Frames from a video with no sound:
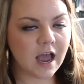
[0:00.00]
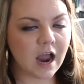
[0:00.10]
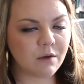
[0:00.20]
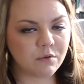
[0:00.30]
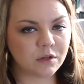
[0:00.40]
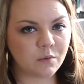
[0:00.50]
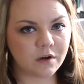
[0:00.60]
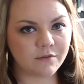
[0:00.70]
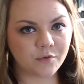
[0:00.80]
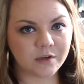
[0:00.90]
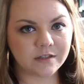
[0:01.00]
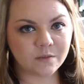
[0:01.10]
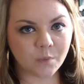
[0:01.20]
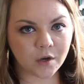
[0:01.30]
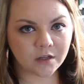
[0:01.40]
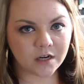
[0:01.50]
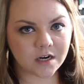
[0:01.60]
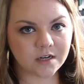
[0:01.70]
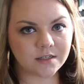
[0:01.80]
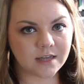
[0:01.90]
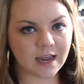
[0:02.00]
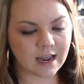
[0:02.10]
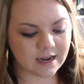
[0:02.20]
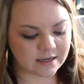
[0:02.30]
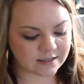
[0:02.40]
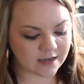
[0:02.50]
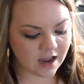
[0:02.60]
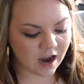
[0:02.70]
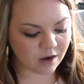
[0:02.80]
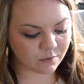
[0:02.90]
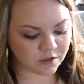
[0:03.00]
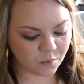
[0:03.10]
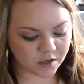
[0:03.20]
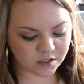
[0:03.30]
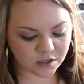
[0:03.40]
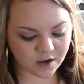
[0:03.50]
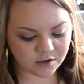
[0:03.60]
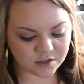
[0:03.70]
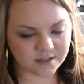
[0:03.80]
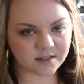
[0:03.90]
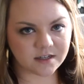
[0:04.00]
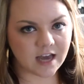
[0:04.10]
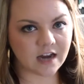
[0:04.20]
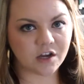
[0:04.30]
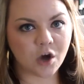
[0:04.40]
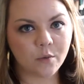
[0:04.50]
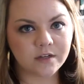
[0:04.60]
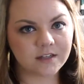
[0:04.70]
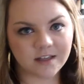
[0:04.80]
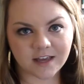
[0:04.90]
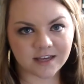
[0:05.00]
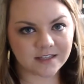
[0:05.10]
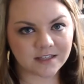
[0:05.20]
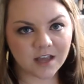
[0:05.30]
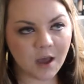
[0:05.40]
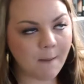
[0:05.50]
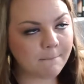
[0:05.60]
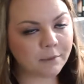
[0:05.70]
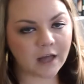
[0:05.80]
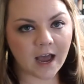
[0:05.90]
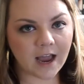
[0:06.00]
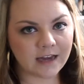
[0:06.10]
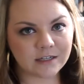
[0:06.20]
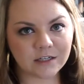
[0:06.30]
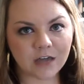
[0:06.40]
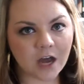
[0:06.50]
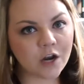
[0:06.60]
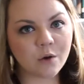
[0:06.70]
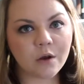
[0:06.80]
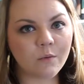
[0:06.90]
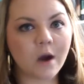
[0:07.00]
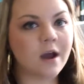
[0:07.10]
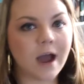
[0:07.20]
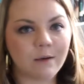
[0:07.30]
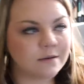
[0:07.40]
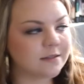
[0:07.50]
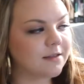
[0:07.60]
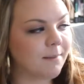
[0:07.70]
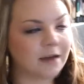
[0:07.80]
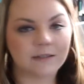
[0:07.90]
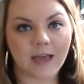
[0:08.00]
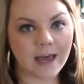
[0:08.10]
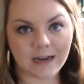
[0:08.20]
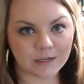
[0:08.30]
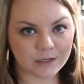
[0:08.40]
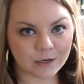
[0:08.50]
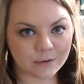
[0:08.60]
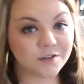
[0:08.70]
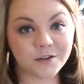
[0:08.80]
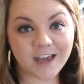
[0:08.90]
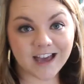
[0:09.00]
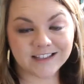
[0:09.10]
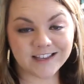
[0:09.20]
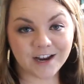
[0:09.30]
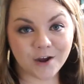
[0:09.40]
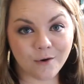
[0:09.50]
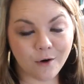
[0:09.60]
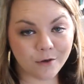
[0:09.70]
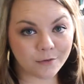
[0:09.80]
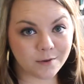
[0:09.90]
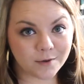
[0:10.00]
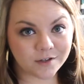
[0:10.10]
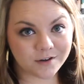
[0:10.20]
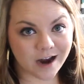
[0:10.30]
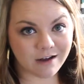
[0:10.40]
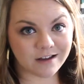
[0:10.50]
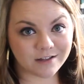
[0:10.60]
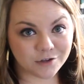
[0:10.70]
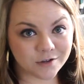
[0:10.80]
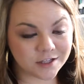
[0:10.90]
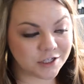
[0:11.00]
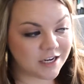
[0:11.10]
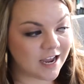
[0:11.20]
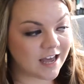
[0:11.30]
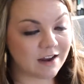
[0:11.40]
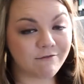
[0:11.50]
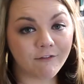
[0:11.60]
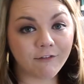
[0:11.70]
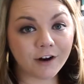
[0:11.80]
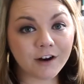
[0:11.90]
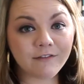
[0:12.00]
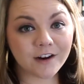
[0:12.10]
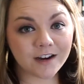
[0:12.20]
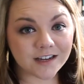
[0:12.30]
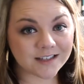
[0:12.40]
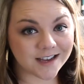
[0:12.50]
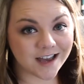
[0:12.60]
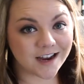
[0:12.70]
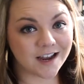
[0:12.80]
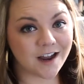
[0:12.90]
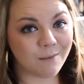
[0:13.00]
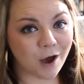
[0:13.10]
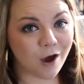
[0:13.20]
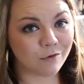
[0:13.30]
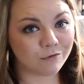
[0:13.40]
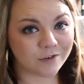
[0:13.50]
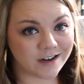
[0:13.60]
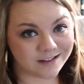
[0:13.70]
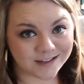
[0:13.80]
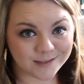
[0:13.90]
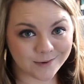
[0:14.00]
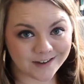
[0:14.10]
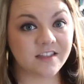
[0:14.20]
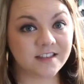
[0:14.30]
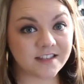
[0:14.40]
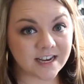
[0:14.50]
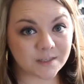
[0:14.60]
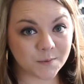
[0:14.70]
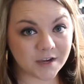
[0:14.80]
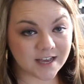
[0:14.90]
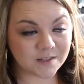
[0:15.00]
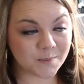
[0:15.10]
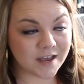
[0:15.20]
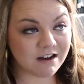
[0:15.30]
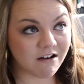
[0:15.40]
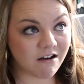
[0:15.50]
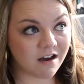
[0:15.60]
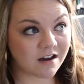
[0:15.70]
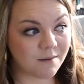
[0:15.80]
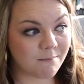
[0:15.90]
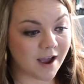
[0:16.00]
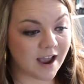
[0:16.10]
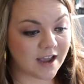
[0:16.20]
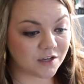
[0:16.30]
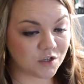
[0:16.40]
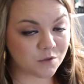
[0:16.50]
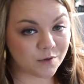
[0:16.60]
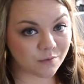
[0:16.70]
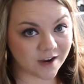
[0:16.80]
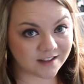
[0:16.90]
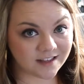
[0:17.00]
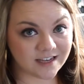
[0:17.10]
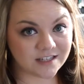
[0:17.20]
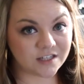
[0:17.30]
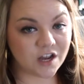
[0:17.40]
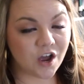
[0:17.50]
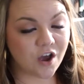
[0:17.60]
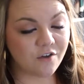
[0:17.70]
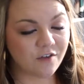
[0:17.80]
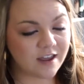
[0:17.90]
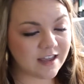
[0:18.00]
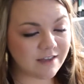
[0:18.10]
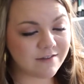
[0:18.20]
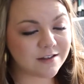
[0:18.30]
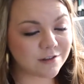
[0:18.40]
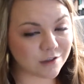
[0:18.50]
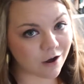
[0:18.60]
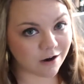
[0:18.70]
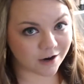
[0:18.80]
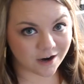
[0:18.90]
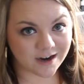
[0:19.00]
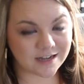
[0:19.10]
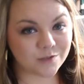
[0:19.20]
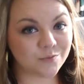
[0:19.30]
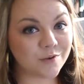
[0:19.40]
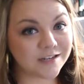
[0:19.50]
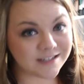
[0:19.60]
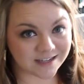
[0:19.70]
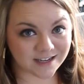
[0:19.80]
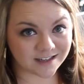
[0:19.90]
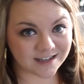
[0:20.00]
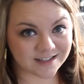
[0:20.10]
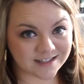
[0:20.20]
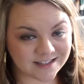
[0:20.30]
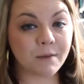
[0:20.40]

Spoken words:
I really want to avoid spoilers, and I really wanted to just kind of go into this blind, not knowing what I was about to head into. So yes, I know all three books are out in the trilogy and I'm very excited about reading this one. This next book has been on my to-be-read list even longer. It's ridiculous.